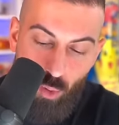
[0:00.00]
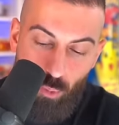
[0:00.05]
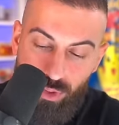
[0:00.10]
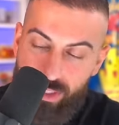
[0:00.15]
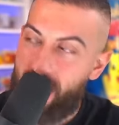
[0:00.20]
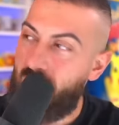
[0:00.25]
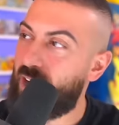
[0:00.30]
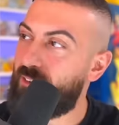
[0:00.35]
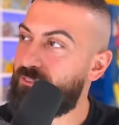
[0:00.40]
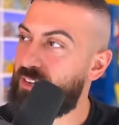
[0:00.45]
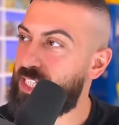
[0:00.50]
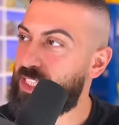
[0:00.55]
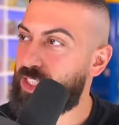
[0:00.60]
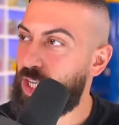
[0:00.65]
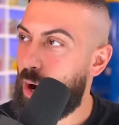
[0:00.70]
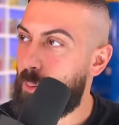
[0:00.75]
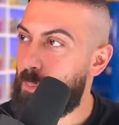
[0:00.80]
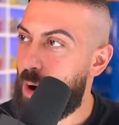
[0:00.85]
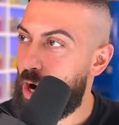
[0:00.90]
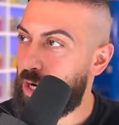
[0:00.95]
without a
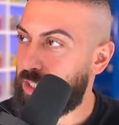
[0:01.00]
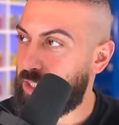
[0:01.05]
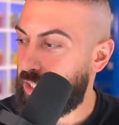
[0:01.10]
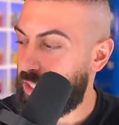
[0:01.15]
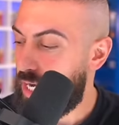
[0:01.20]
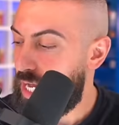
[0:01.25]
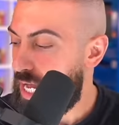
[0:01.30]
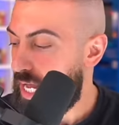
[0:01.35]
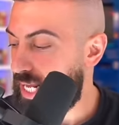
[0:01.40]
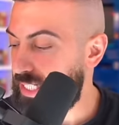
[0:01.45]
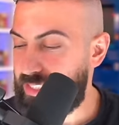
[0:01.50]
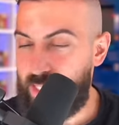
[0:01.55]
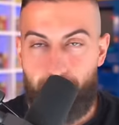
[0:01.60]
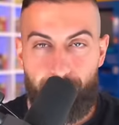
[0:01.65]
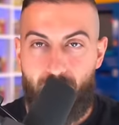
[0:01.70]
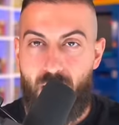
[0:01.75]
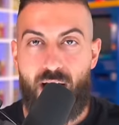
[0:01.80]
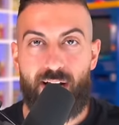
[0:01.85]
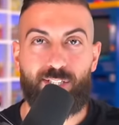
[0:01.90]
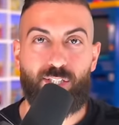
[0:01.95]
V-Star marker. It's
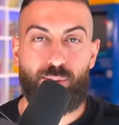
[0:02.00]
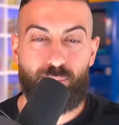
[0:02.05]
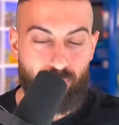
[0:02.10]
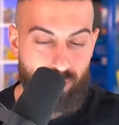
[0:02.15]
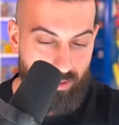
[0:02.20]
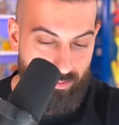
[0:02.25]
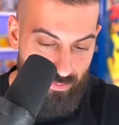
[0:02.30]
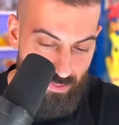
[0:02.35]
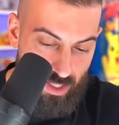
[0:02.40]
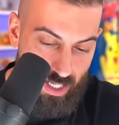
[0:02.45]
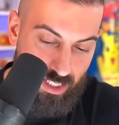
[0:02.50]
impossible.